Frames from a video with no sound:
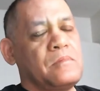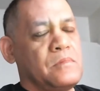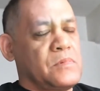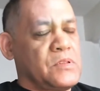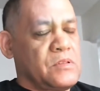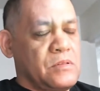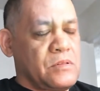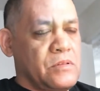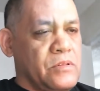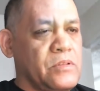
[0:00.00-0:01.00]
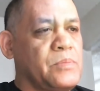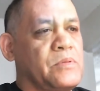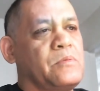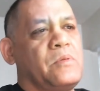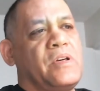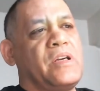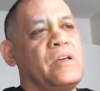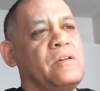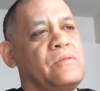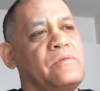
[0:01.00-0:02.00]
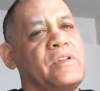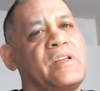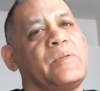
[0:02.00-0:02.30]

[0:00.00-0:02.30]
stupid way of reading